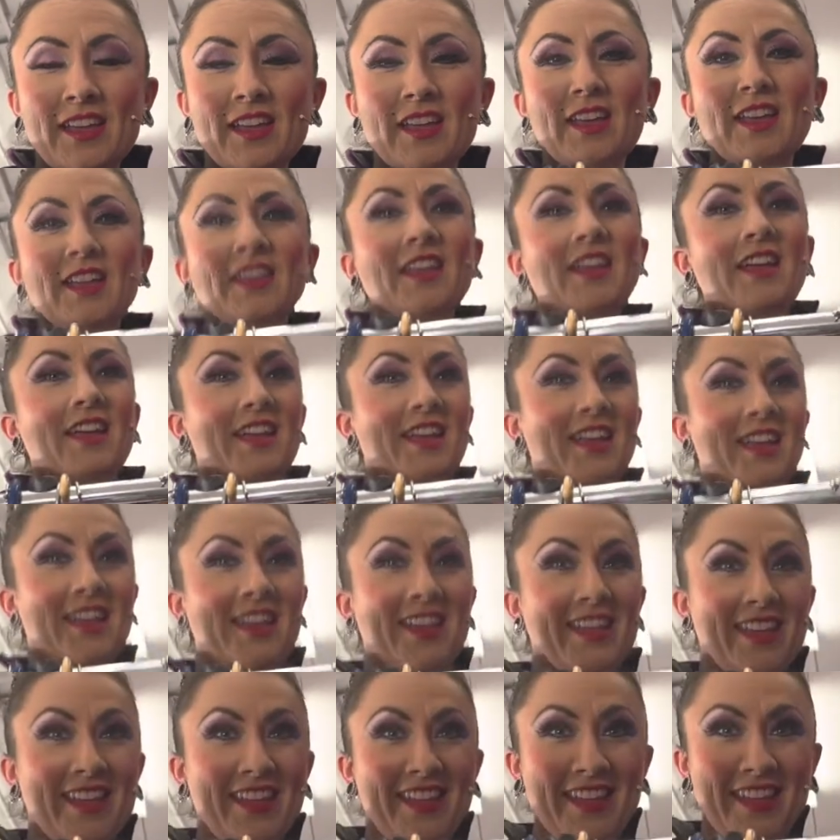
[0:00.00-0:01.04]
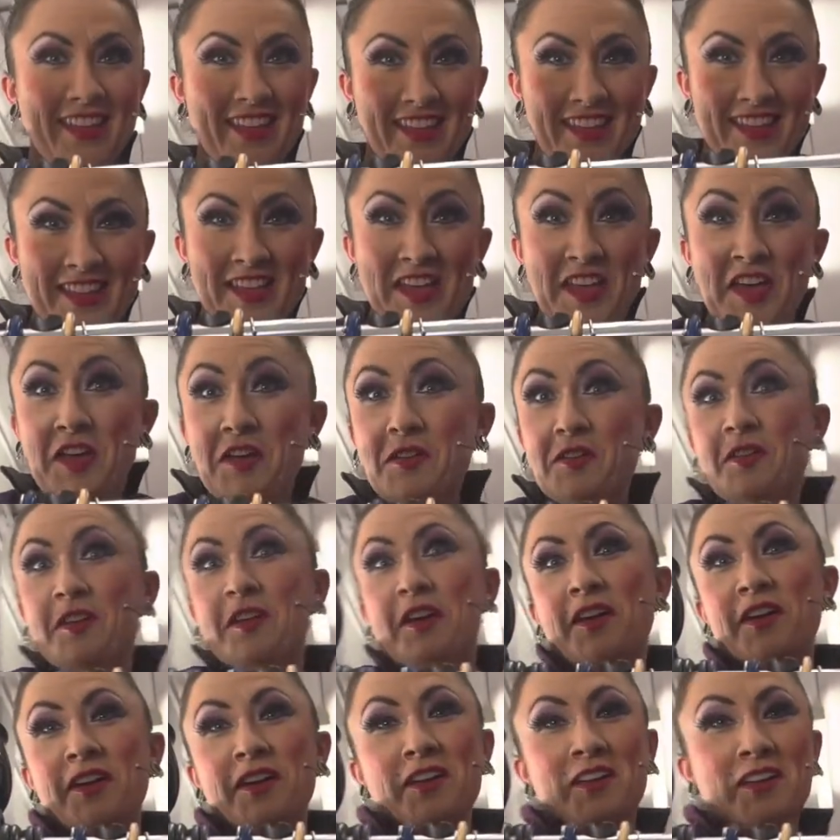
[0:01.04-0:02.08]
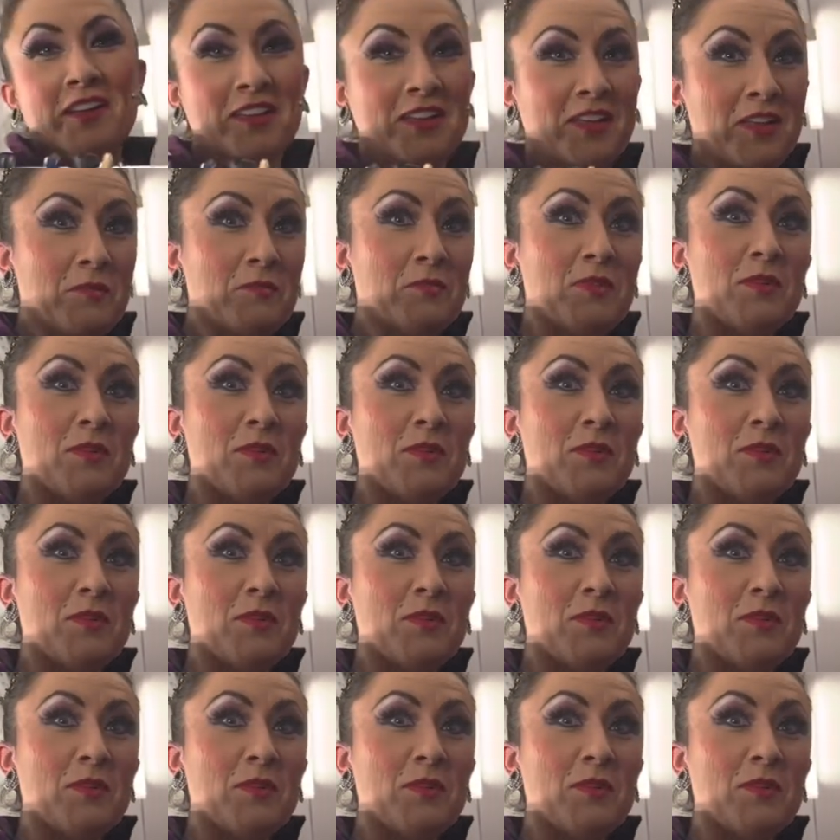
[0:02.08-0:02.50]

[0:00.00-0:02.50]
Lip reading: Enjoy your Defang grab. Go on then, go down the lift.